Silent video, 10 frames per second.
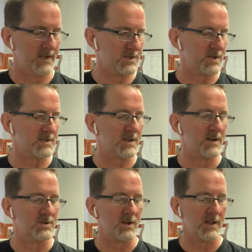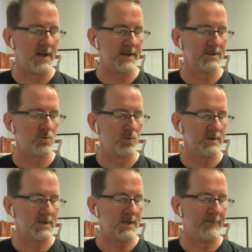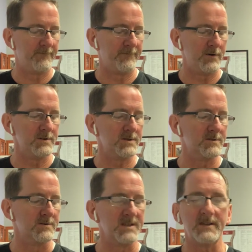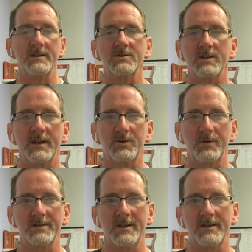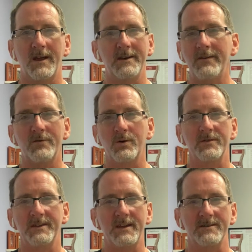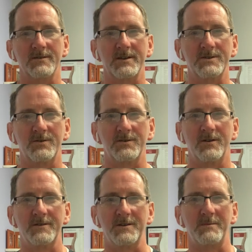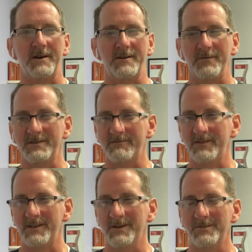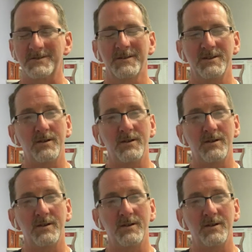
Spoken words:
It's July 21st or 2nd, July 22nd. I never know the date until I start talking about it on these videos.